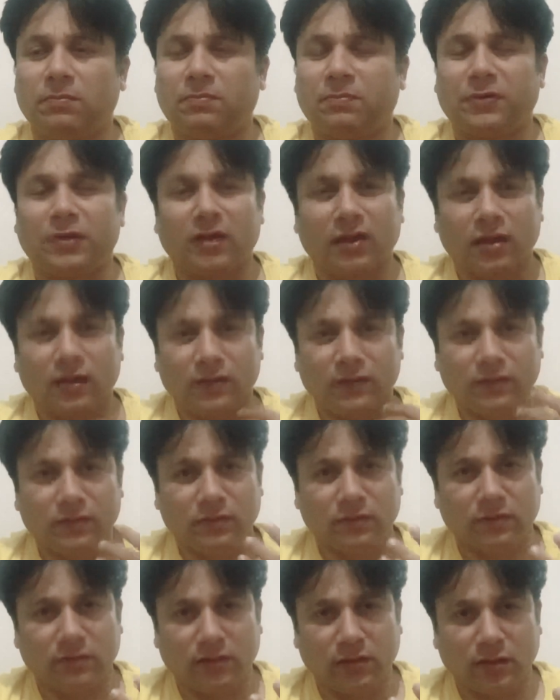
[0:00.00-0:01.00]
bring
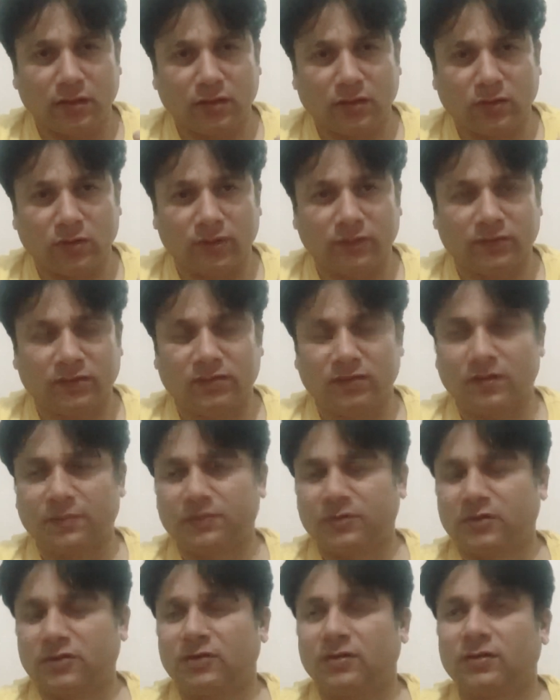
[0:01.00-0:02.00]
in their
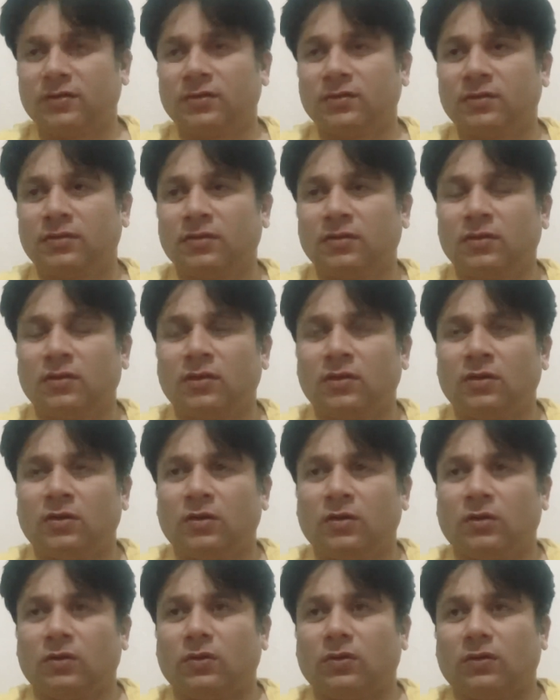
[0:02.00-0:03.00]
concept
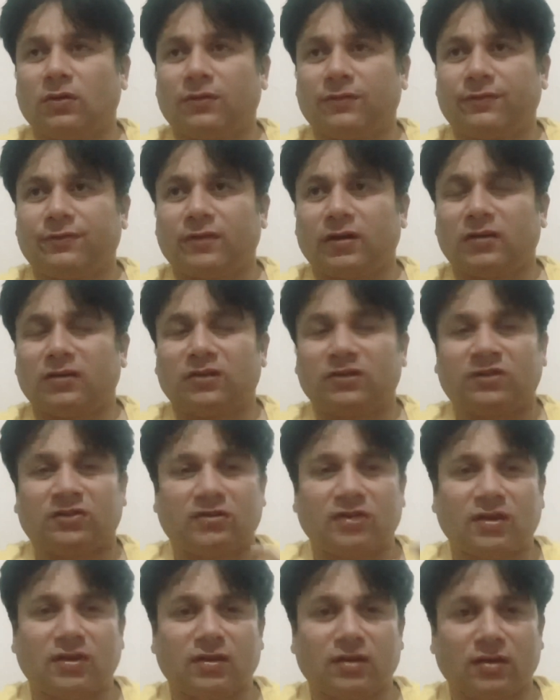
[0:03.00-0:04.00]
of
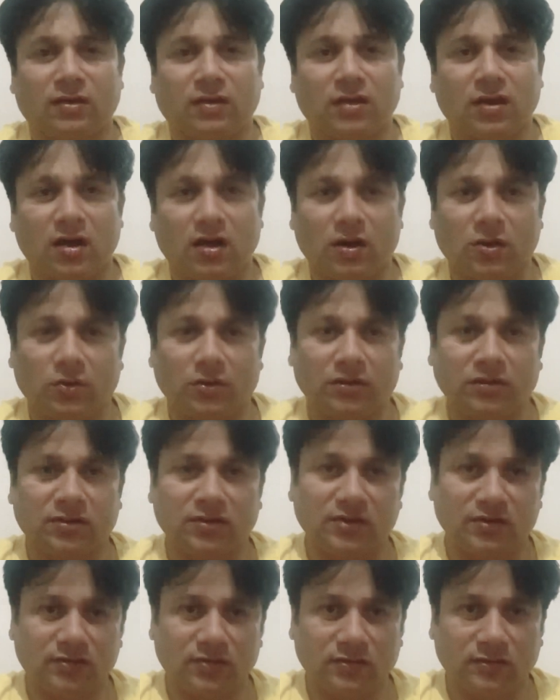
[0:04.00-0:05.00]
understanding how it
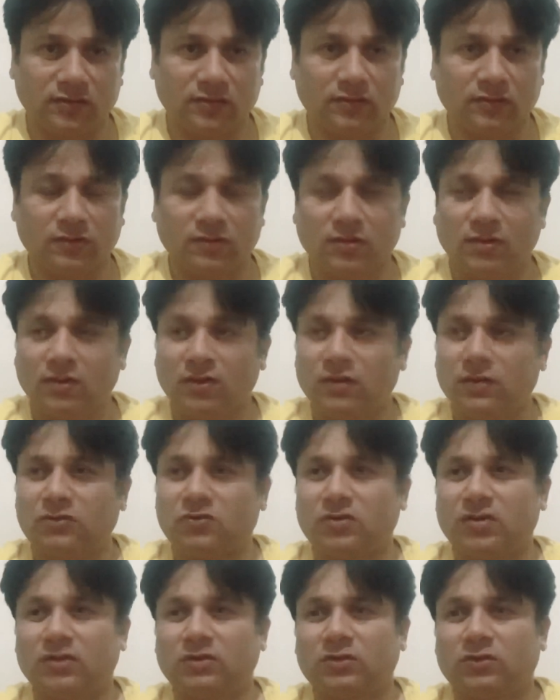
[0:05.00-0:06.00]
is,
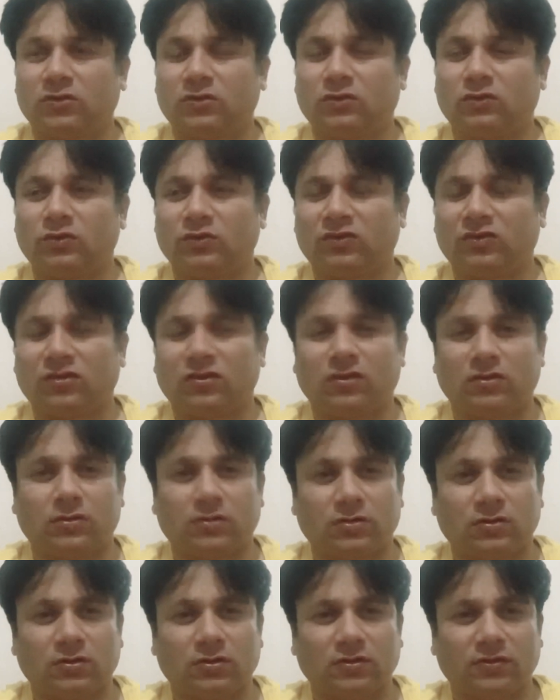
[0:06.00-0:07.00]
trying to twist and
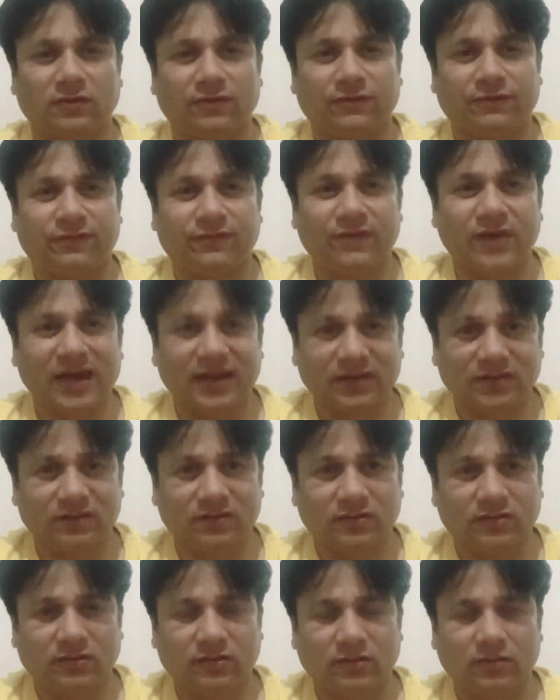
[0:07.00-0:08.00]
turn the
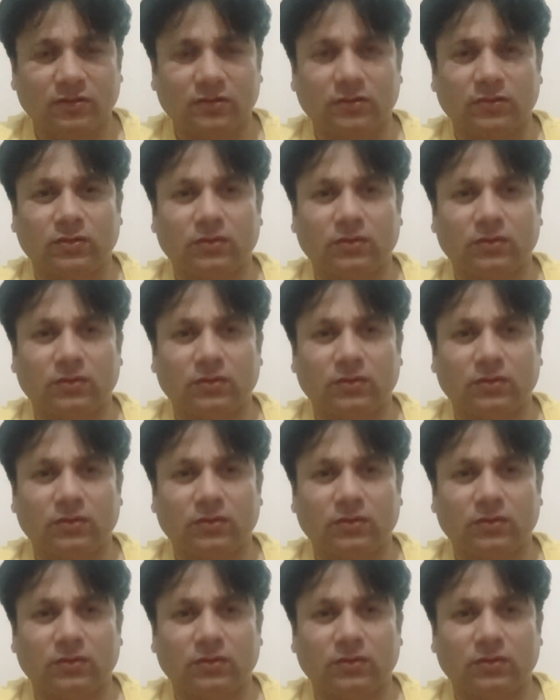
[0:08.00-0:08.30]
facts,